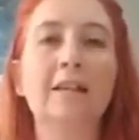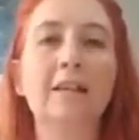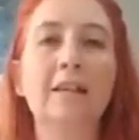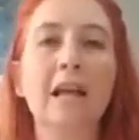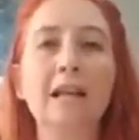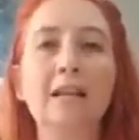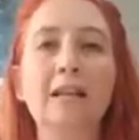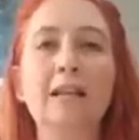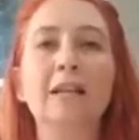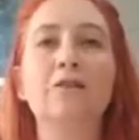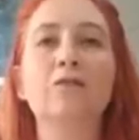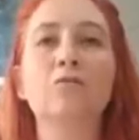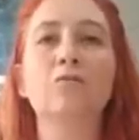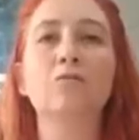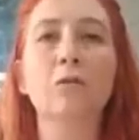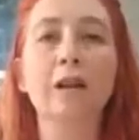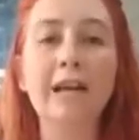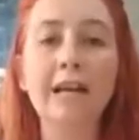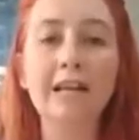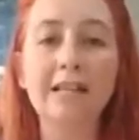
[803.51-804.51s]
that's his
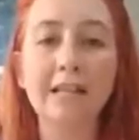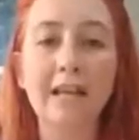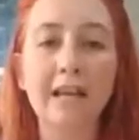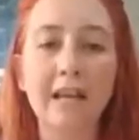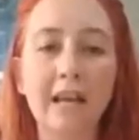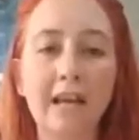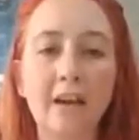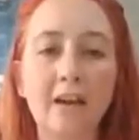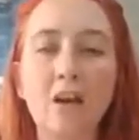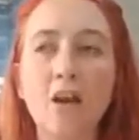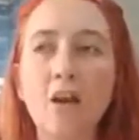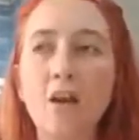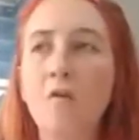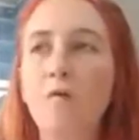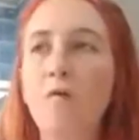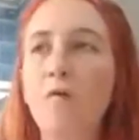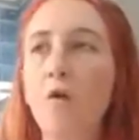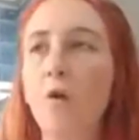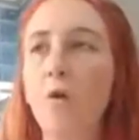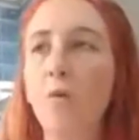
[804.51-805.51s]
reasoning
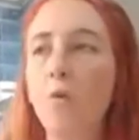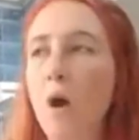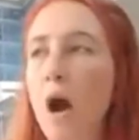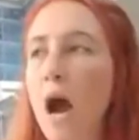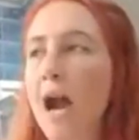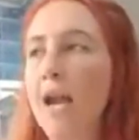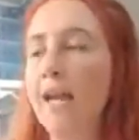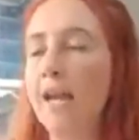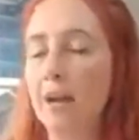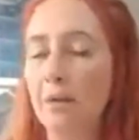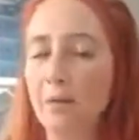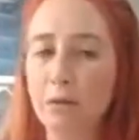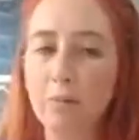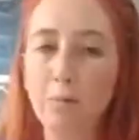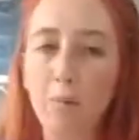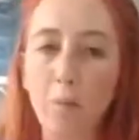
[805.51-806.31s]
for why he was